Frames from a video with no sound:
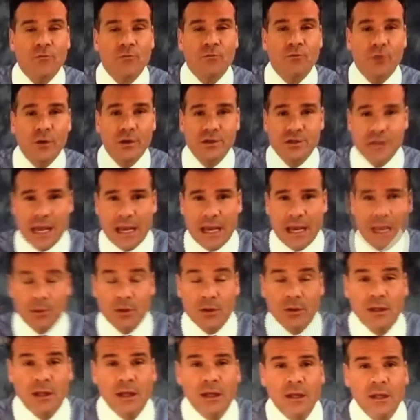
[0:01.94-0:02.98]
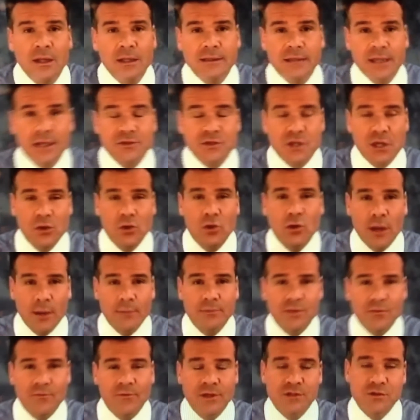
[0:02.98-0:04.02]
for example, let's say you
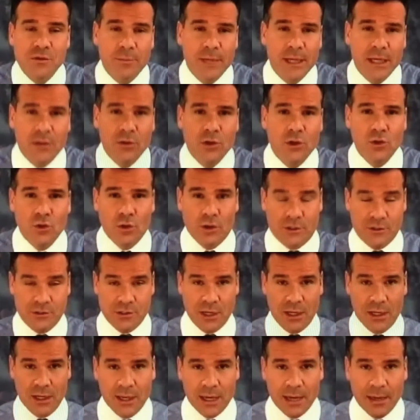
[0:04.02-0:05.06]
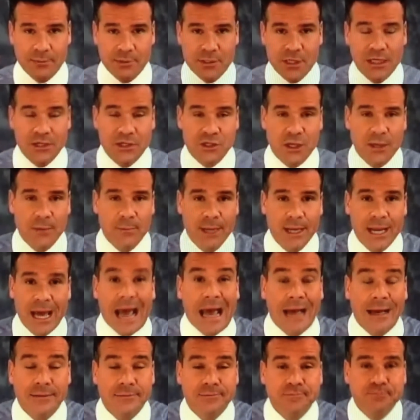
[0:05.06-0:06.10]
come to visit me in New York City and I'm teaching in
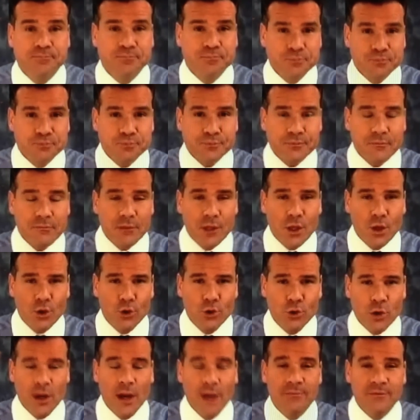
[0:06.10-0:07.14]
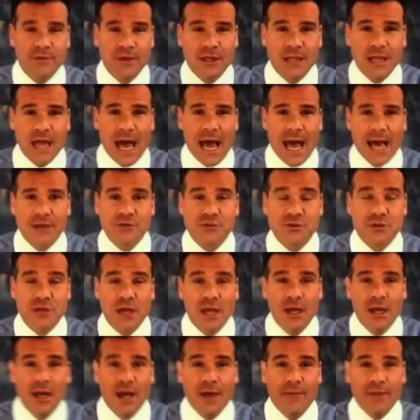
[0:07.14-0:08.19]
Manhattan. You come to class,
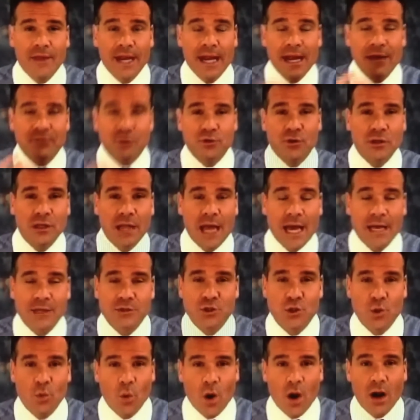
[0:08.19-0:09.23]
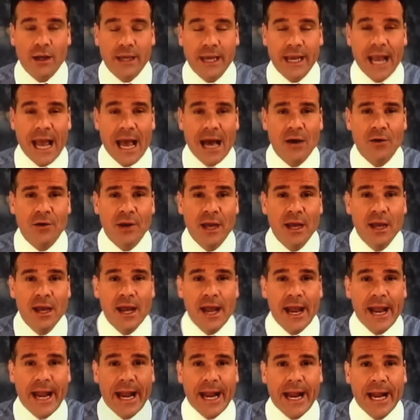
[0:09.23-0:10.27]
and then after class, you're walking out
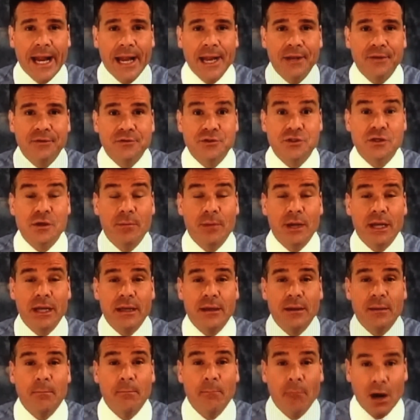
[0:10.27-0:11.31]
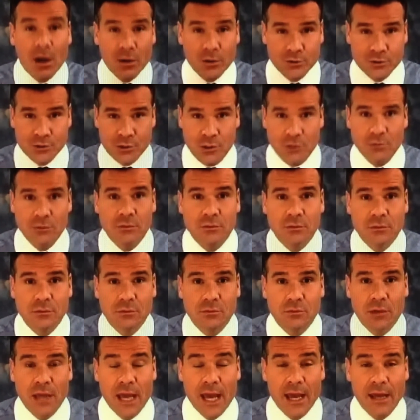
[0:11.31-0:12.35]
and somebody mugs you.
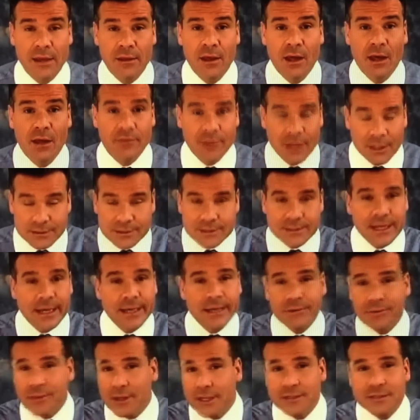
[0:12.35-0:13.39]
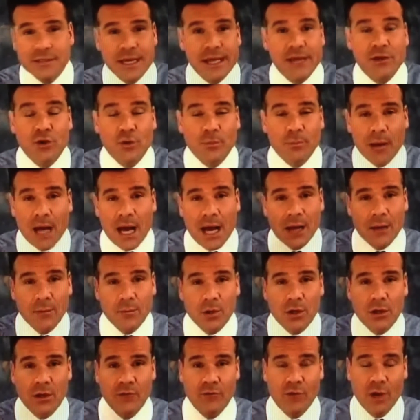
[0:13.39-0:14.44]
Okay? Let's say they take your
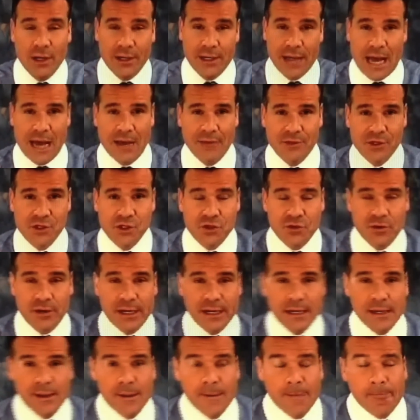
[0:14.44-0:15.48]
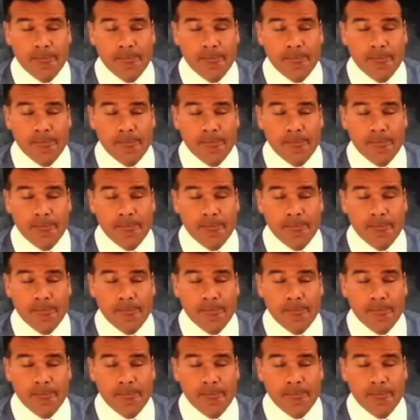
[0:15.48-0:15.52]
pocketbook and run down the street.